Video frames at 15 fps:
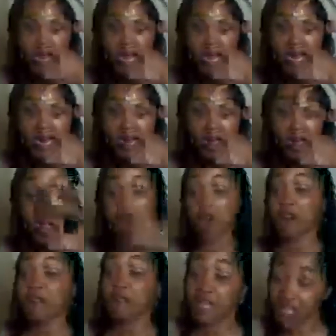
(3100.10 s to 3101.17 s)
or on a
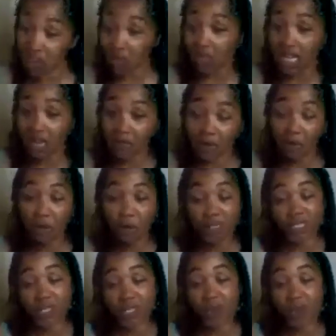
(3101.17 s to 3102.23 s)
physical level,
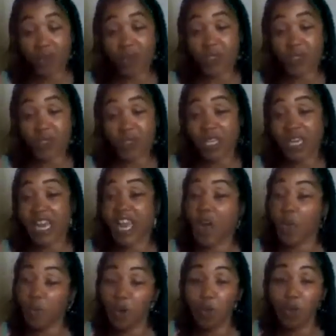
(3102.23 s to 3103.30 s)
moonstone is going to
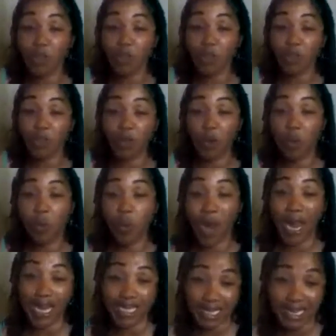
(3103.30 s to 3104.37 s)
help you with
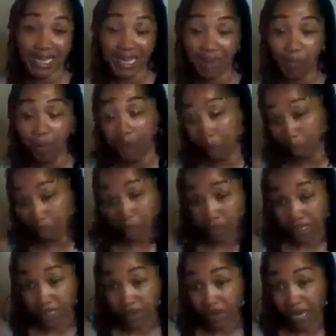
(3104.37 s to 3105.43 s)
weight. Okay,
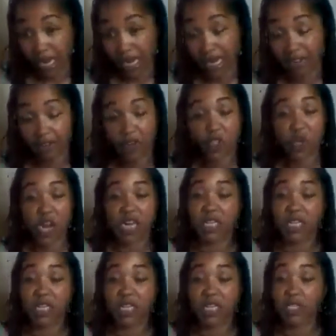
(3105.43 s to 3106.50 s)
if you're trying to lose
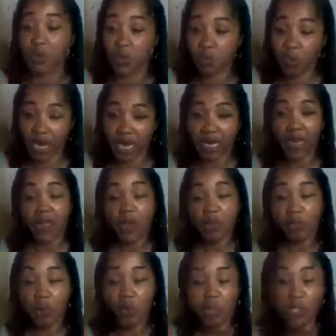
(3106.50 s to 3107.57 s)
weight, moonstone
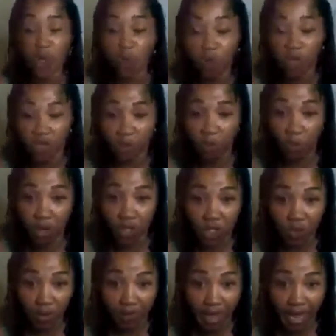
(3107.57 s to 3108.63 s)
will support you in
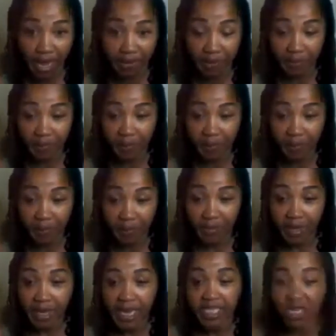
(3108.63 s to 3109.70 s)
that. It's
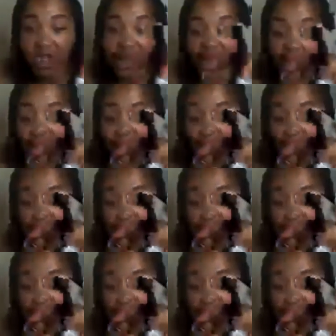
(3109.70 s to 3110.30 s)
also going to help